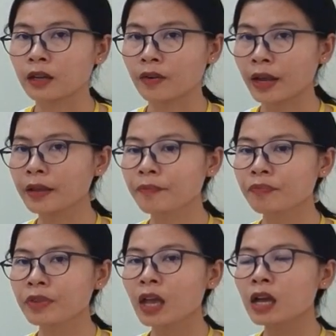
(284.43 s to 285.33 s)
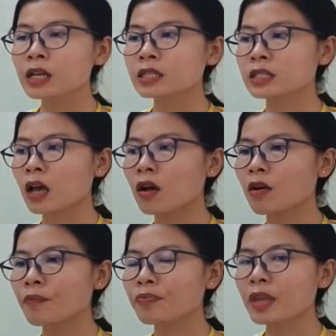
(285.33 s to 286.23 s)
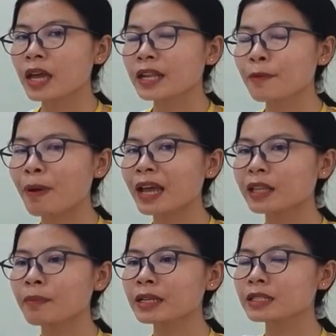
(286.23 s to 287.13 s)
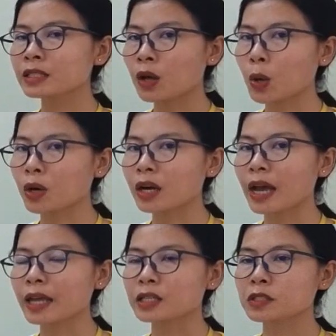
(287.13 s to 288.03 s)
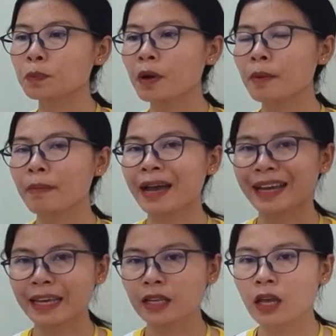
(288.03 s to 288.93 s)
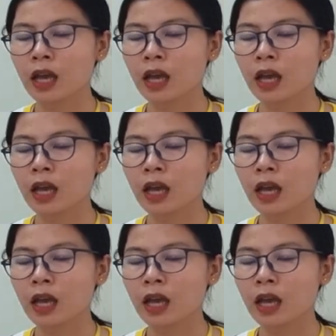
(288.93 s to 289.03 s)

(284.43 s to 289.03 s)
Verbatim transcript: right so department store and supermarket